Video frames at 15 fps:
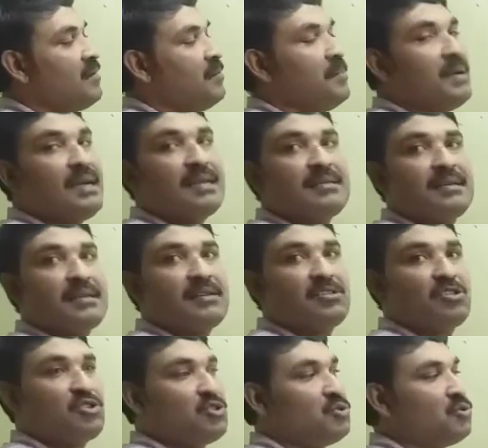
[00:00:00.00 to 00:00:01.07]
B is equal
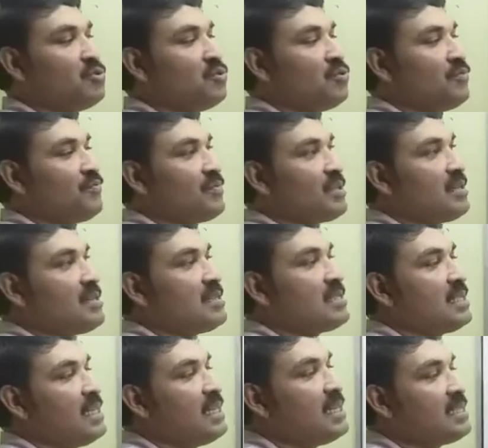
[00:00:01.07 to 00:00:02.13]
to 2,
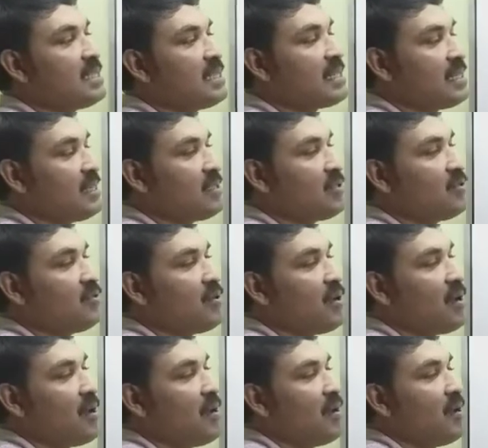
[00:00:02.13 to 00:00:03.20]
C is equal to
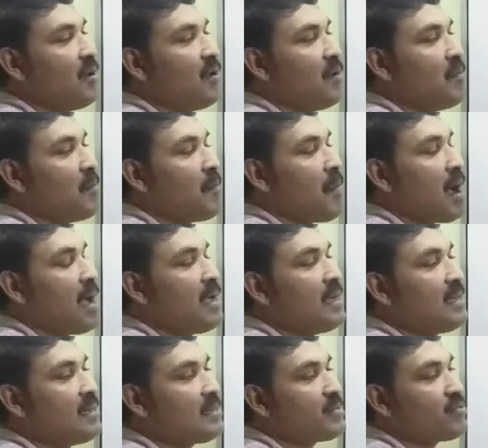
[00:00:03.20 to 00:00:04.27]

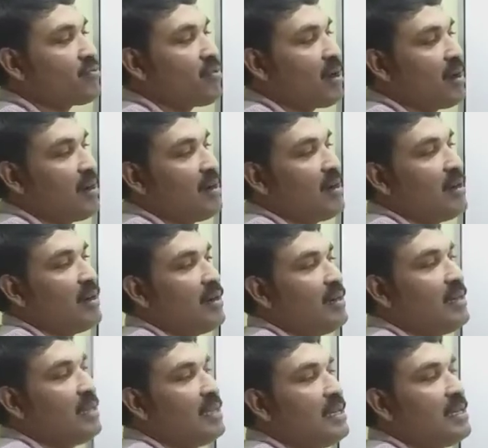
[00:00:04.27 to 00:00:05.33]
minus 1,
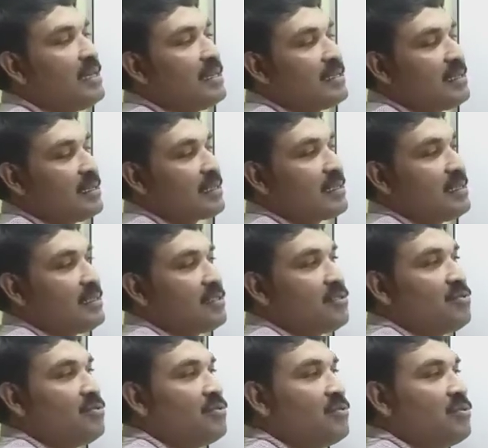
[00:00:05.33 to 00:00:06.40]
D is equal
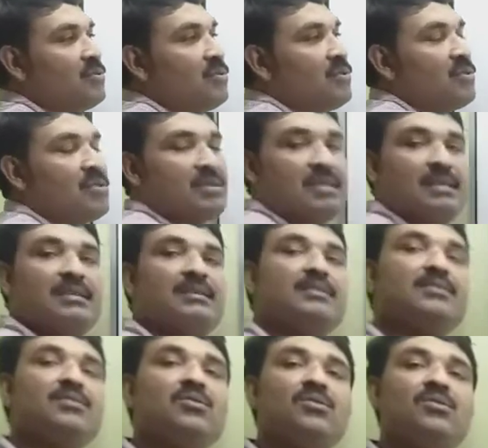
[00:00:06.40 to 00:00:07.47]
to
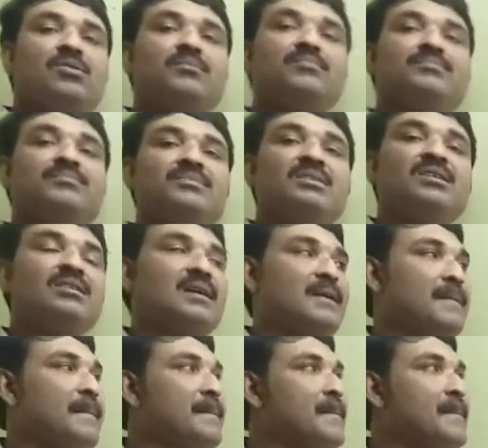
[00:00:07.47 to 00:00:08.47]
0. Okay.